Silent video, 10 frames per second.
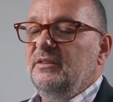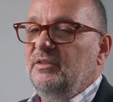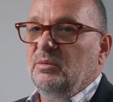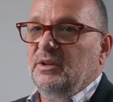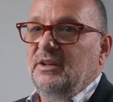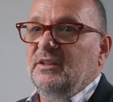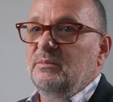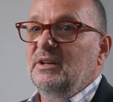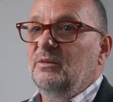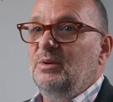If you want to heat in the
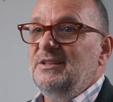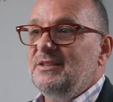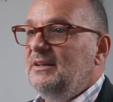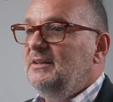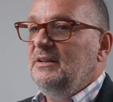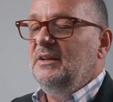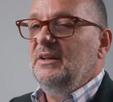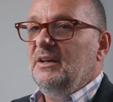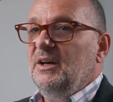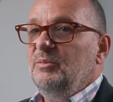middle of winter,
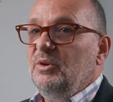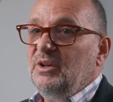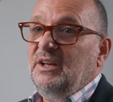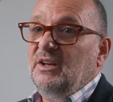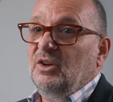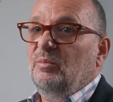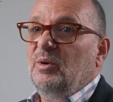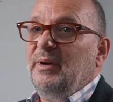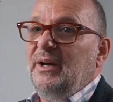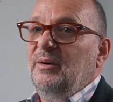you'll need a lot more
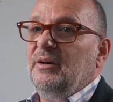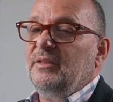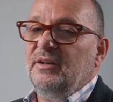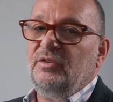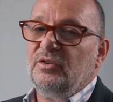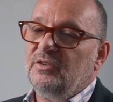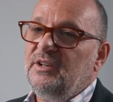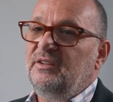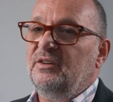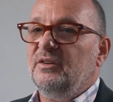power than if you're just
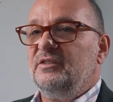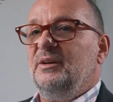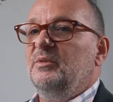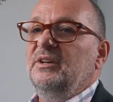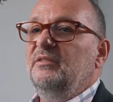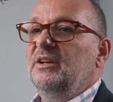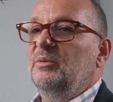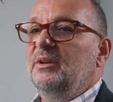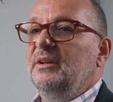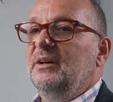heating on a summer's evening
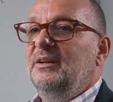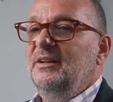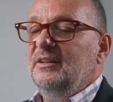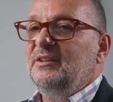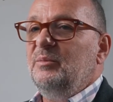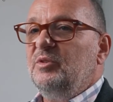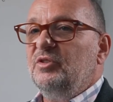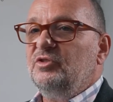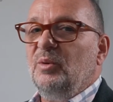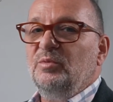when the
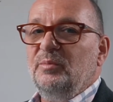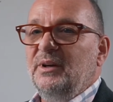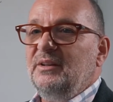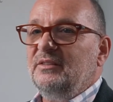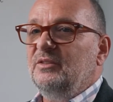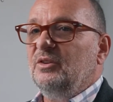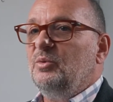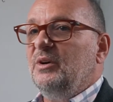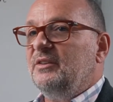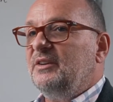temperature's dropped a bit and it's not
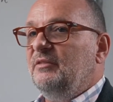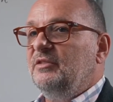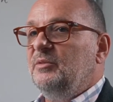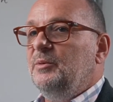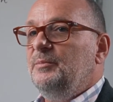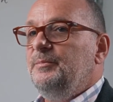quite as comfortable.